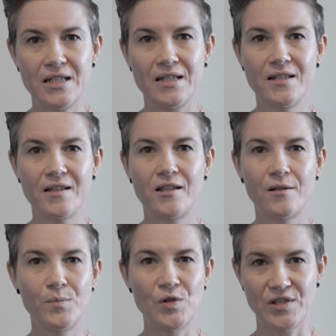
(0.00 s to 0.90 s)
did the
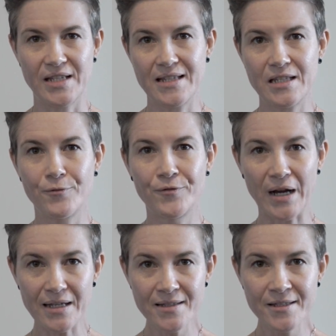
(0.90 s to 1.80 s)
Musizi
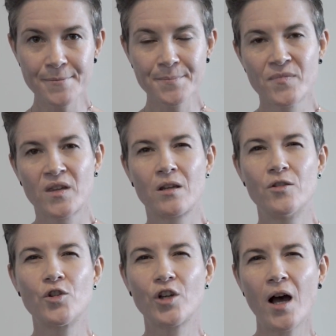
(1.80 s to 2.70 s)
Fuzz.
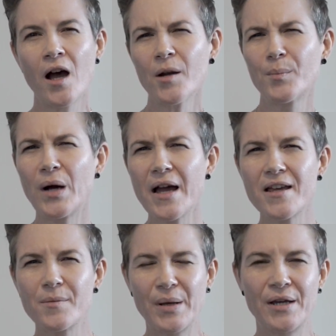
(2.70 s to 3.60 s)
You can't buy
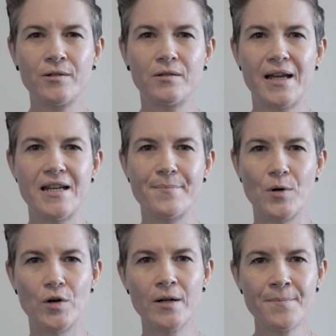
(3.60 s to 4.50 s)
that pedal
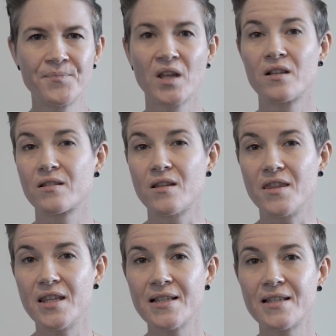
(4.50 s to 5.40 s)
anymore, so
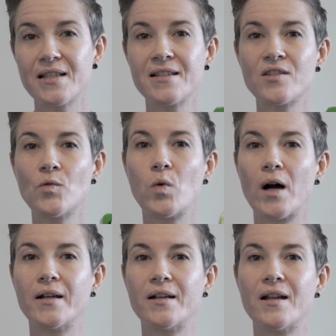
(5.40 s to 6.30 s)
this is the
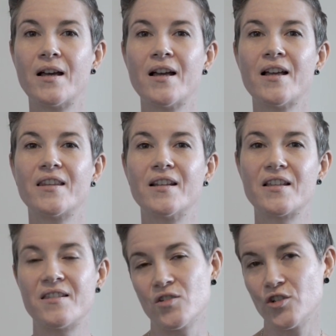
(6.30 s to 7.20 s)
one that
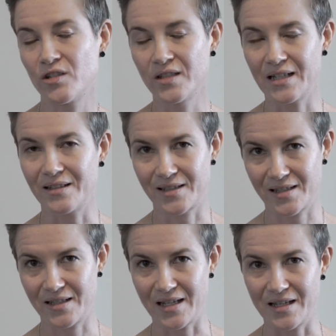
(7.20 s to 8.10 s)
I think you should get
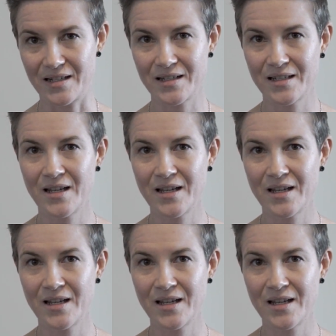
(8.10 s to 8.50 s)
instead.